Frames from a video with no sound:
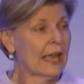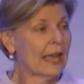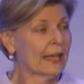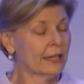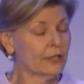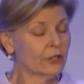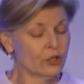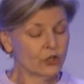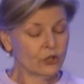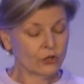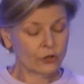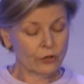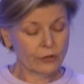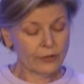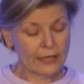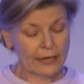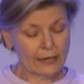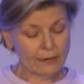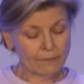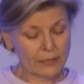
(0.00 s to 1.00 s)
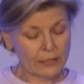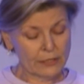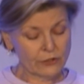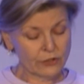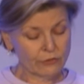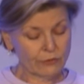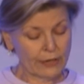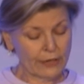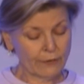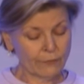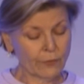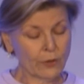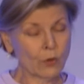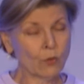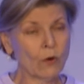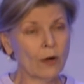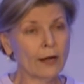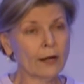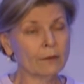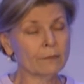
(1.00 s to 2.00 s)
and ensure that administrative
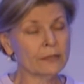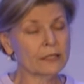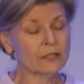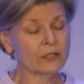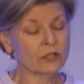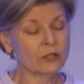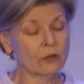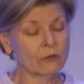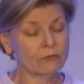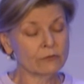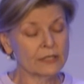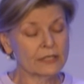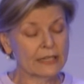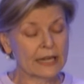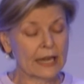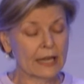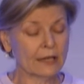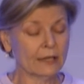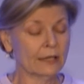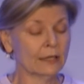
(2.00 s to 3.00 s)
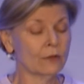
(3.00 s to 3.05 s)
requirements don't stand